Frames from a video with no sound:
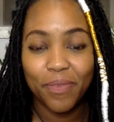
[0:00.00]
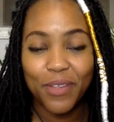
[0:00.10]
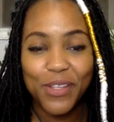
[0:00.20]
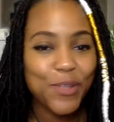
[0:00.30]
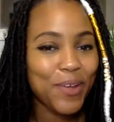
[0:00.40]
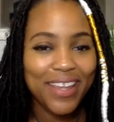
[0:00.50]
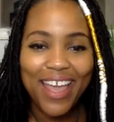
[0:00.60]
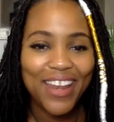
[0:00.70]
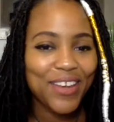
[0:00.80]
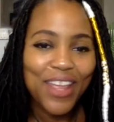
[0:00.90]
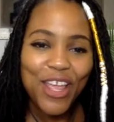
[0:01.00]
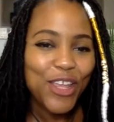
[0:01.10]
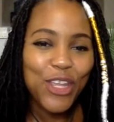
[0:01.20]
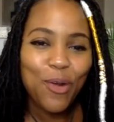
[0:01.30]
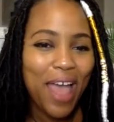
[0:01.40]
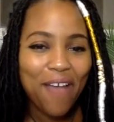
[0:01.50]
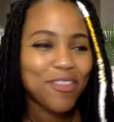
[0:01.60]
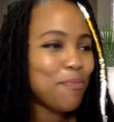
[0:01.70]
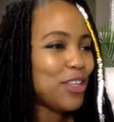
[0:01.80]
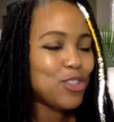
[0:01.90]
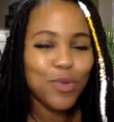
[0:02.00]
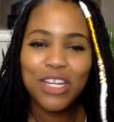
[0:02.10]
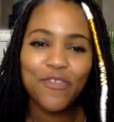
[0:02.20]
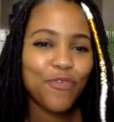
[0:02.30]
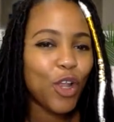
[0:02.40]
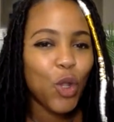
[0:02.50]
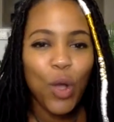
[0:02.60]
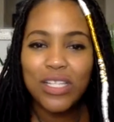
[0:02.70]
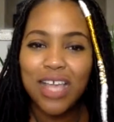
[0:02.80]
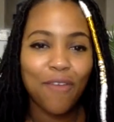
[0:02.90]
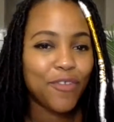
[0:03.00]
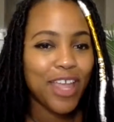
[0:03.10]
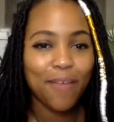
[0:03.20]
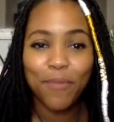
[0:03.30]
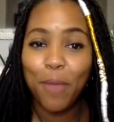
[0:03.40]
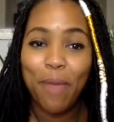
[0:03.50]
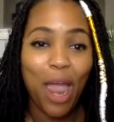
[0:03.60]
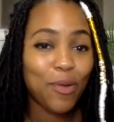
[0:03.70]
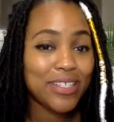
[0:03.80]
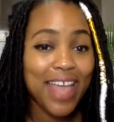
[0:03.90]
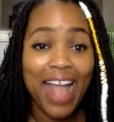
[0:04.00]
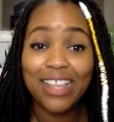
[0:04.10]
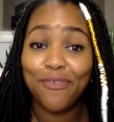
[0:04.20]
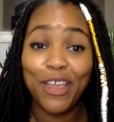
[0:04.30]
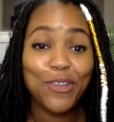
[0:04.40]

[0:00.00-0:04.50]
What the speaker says: So again, you don't have to be doing this for a long time for your powers to activate.